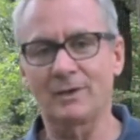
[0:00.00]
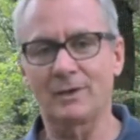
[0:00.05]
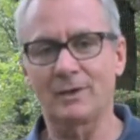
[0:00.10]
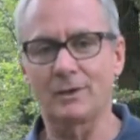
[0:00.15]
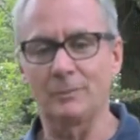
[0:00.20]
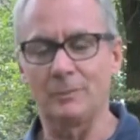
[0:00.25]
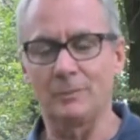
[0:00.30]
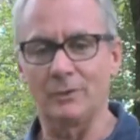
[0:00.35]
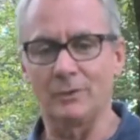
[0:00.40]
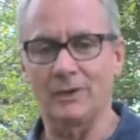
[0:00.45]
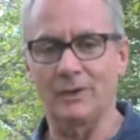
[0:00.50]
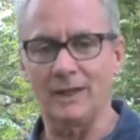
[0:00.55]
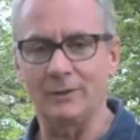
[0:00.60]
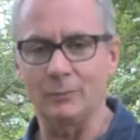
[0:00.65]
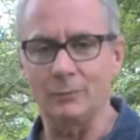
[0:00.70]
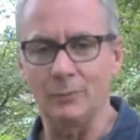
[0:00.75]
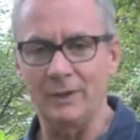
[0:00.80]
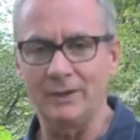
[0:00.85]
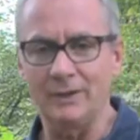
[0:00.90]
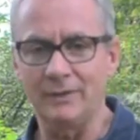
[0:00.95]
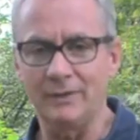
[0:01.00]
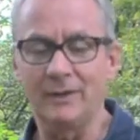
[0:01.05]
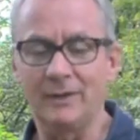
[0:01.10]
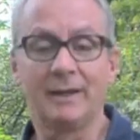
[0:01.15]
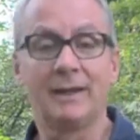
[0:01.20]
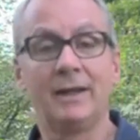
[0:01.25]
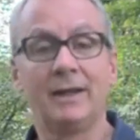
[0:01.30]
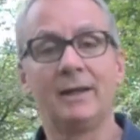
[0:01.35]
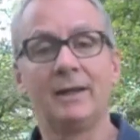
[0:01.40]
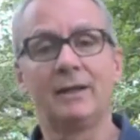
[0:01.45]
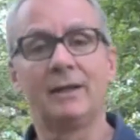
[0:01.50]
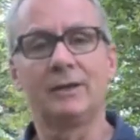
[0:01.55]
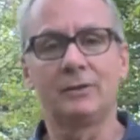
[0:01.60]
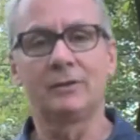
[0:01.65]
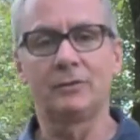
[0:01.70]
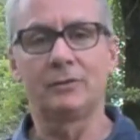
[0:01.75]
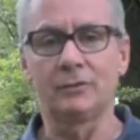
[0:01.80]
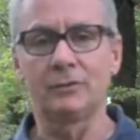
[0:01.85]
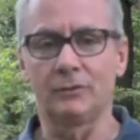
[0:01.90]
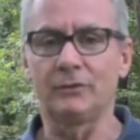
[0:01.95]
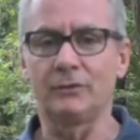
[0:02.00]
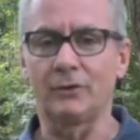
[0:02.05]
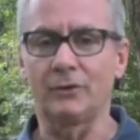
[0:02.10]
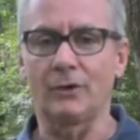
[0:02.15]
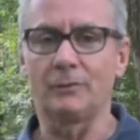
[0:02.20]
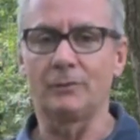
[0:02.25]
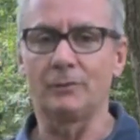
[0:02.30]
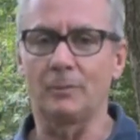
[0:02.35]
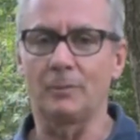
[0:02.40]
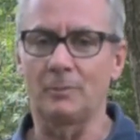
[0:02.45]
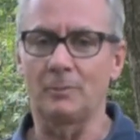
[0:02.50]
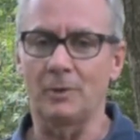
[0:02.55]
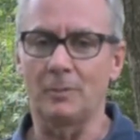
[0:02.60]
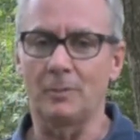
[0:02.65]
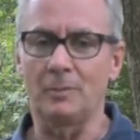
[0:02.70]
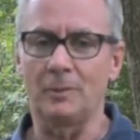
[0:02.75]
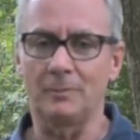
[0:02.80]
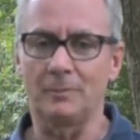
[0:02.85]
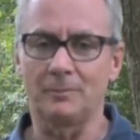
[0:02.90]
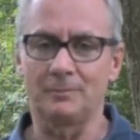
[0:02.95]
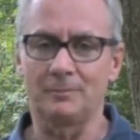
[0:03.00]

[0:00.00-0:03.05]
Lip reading: communicate with to resolve your problem,